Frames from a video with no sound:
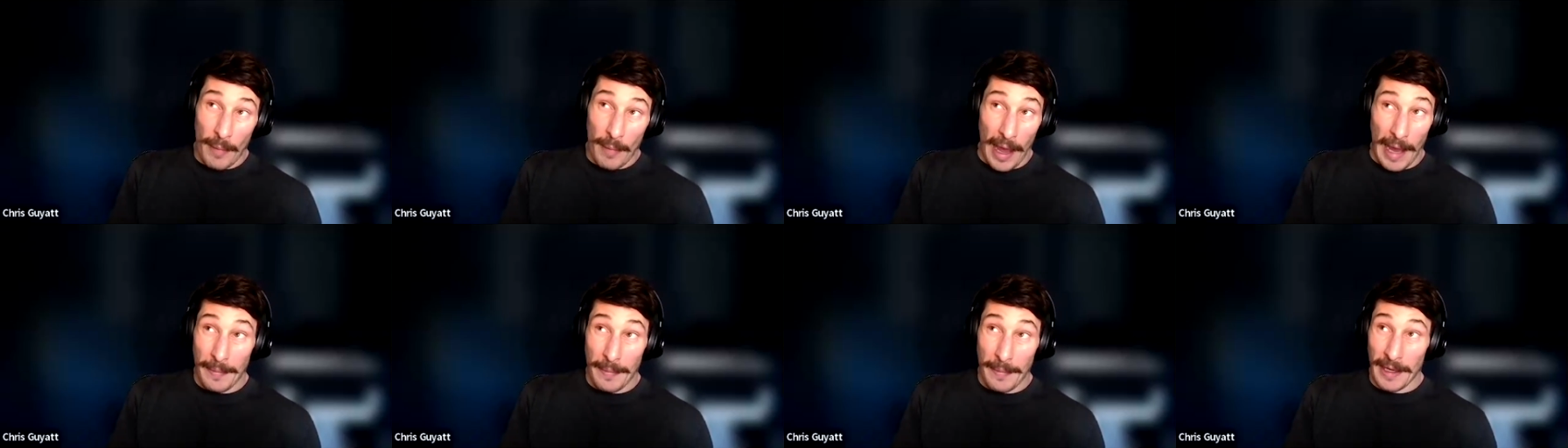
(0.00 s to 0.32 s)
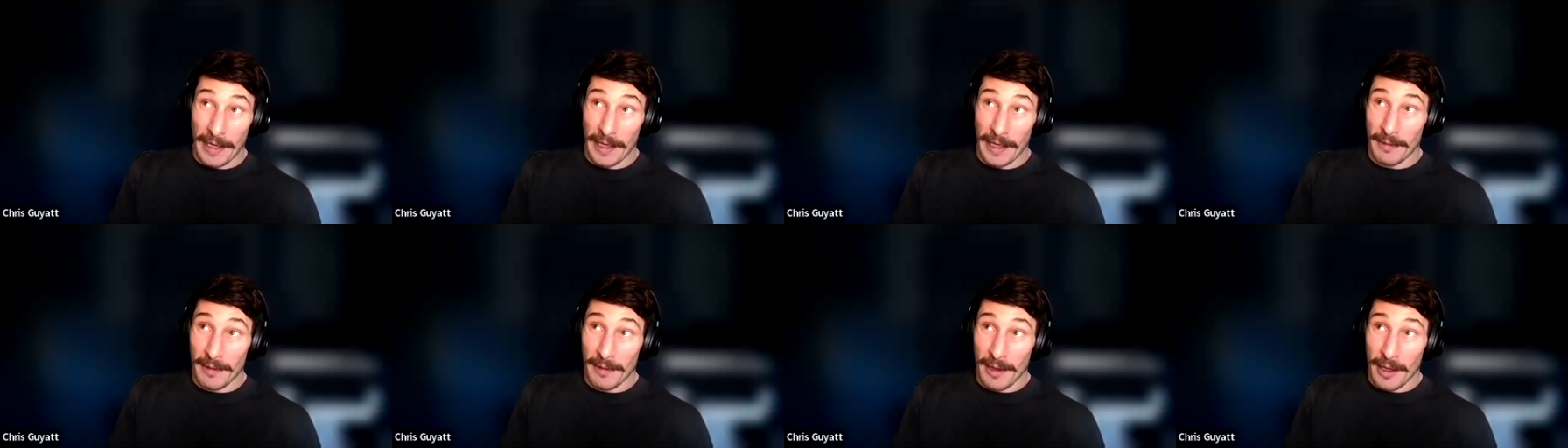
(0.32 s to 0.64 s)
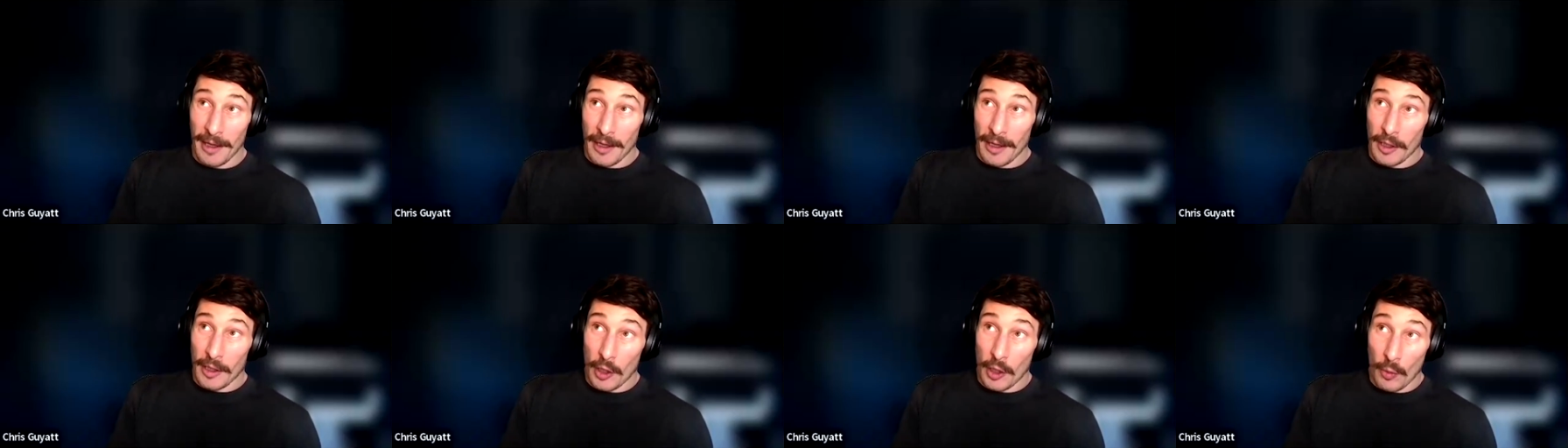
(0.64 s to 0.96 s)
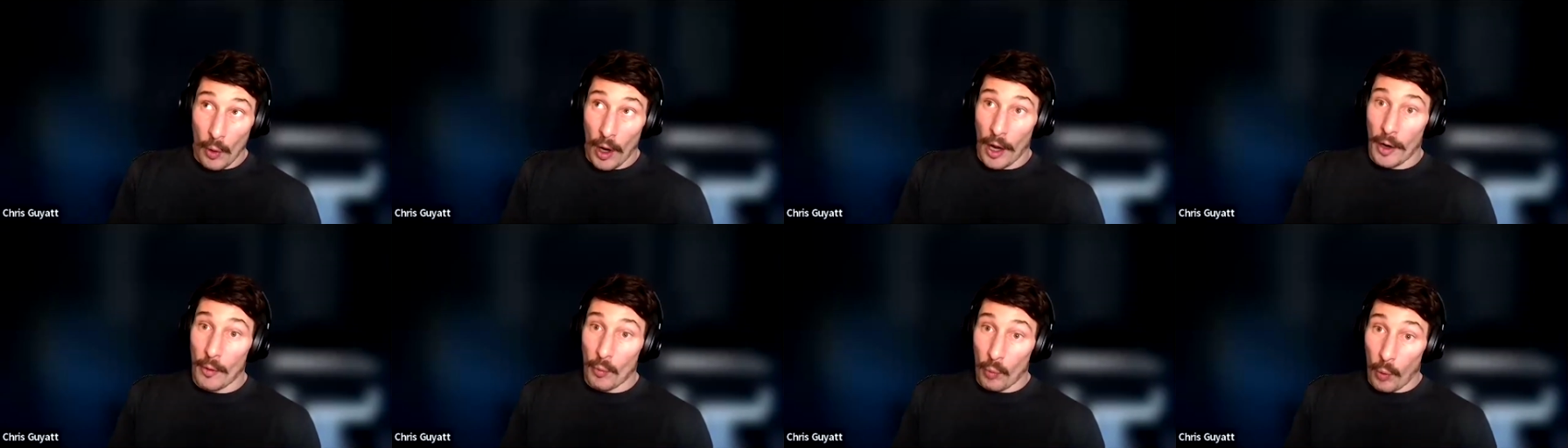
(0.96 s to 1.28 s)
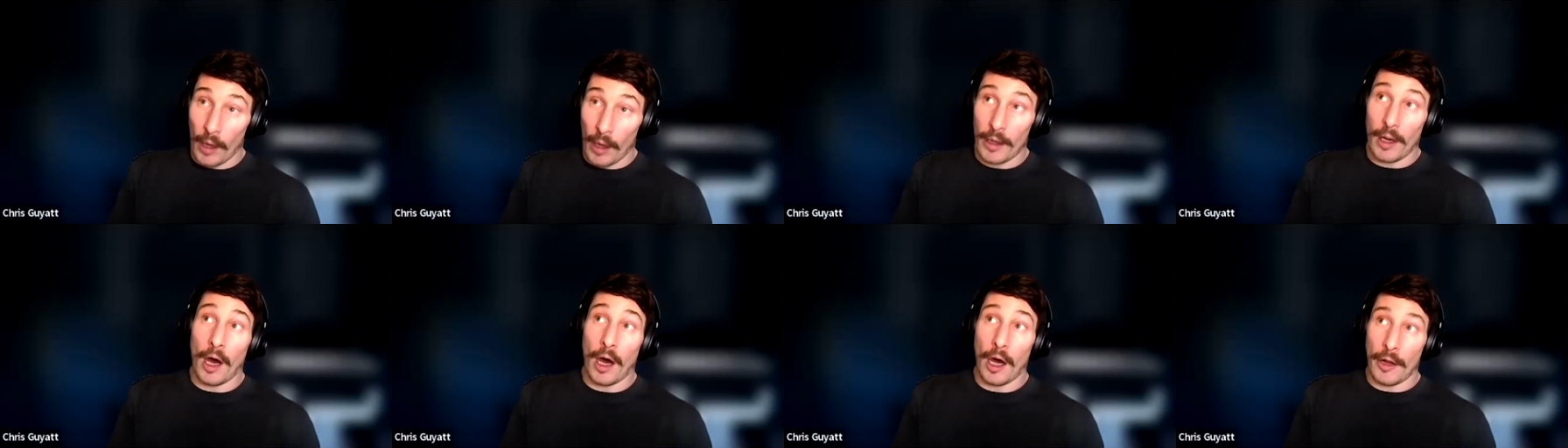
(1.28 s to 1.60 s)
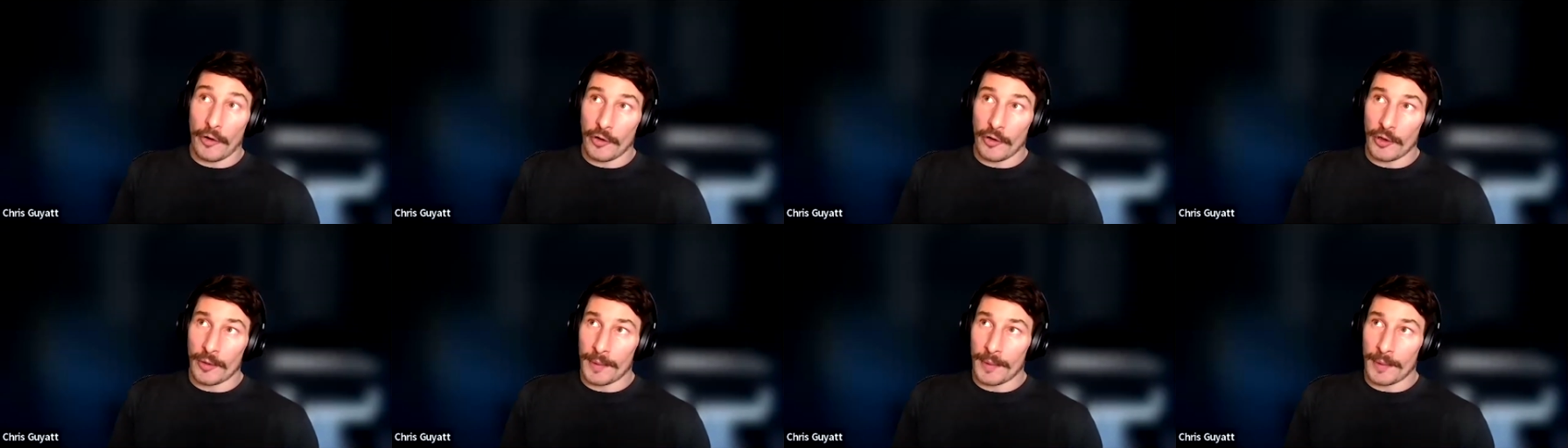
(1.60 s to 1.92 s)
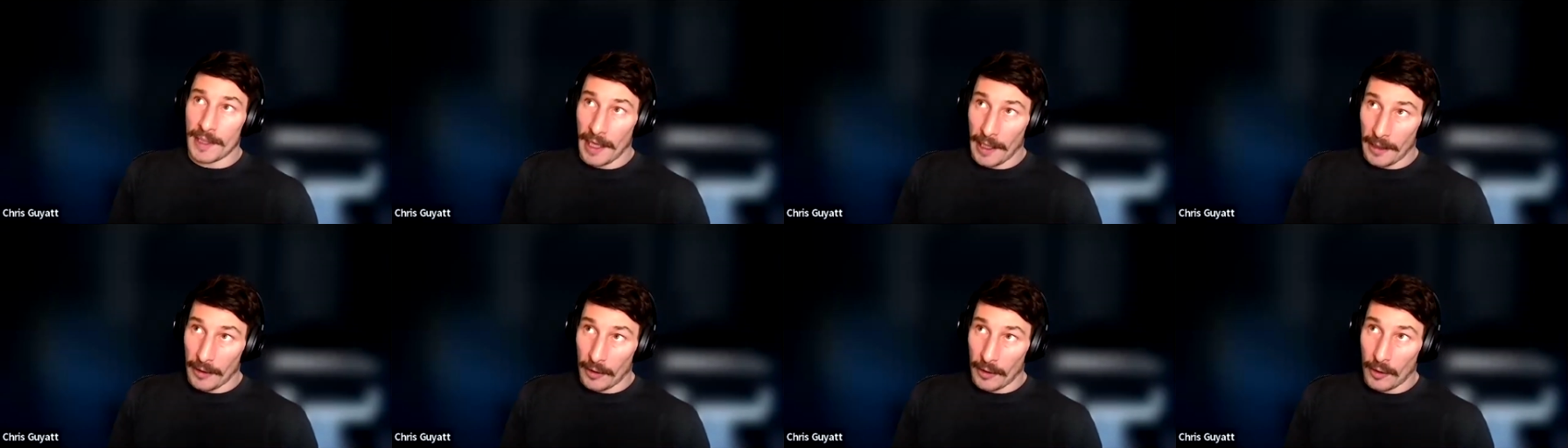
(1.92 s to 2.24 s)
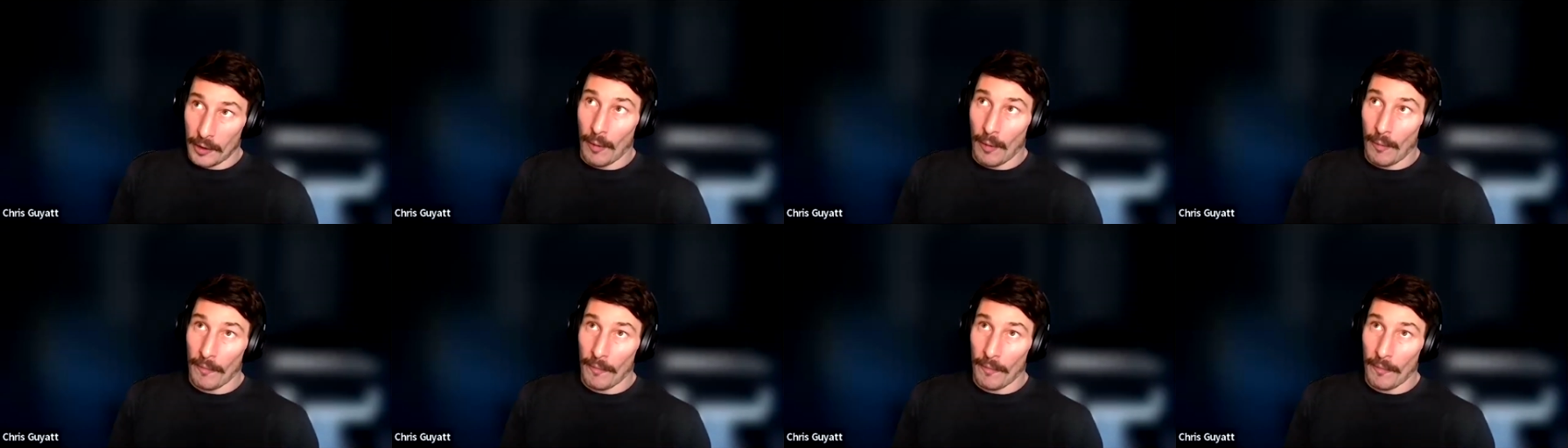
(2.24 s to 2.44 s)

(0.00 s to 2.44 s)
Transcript: maybe you weren't 100%